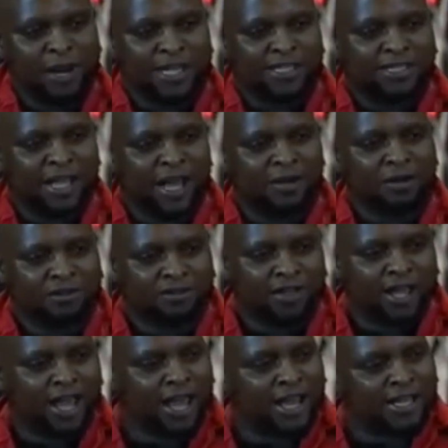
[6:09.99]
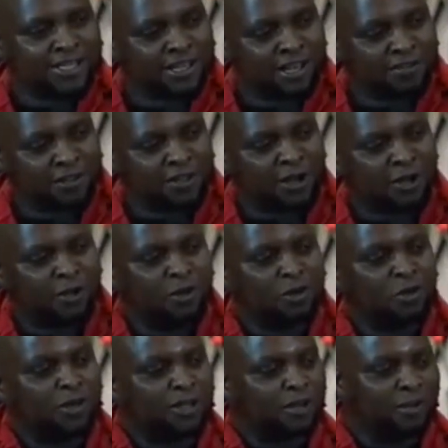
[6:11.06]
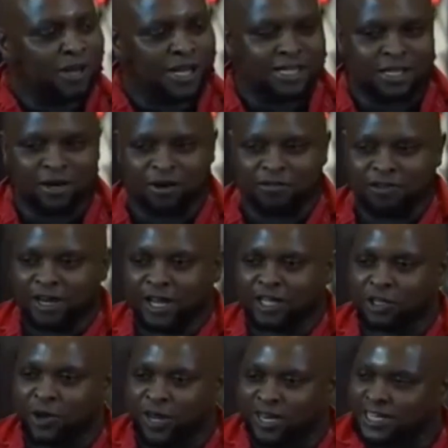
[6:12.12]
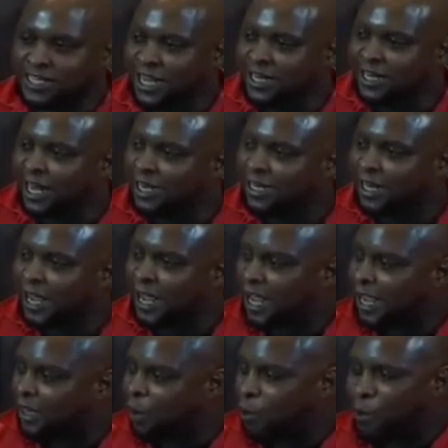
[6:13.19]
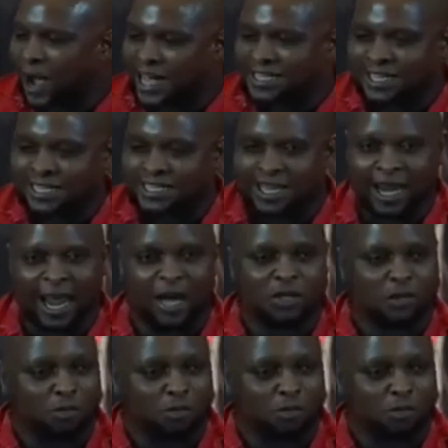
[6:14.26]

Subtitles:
The president of the ANC even ridiculed the Minister of Energy when he said that the West is